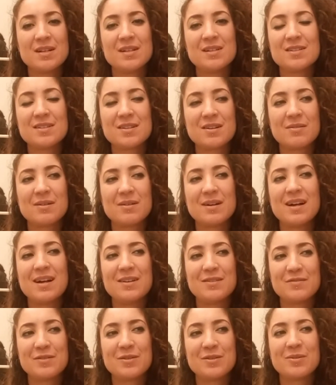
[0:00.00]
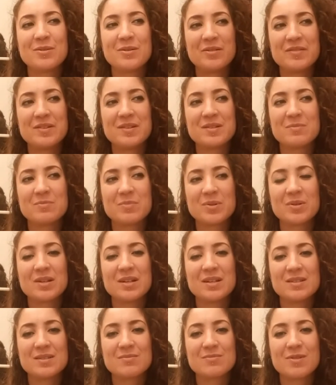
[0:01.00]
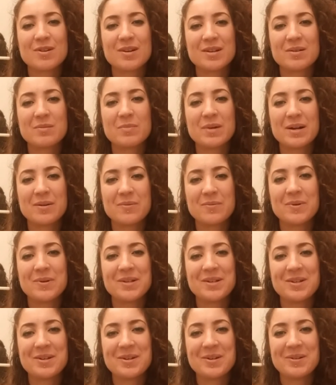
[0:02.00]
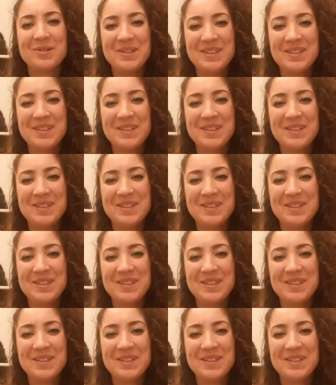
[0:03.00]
so a hell of a lot of this book is writing about what I know.